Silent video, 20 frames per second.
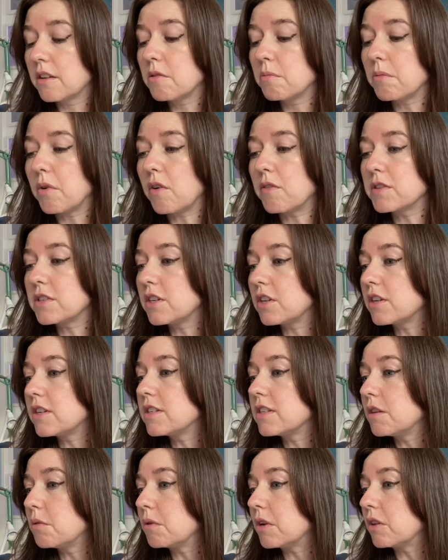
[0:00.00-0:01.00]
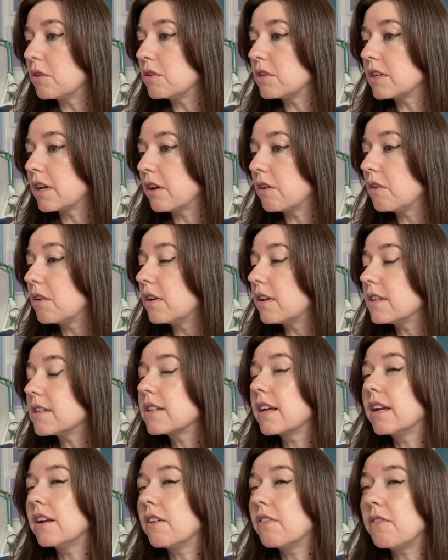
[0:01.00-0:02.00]
But obviously you can see when I look down, it's
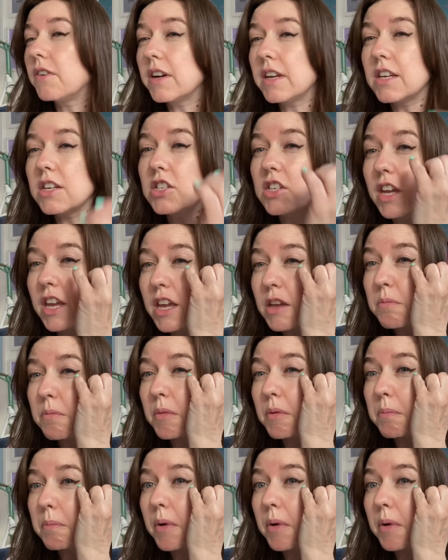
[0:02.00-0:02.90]
kind of funny shape,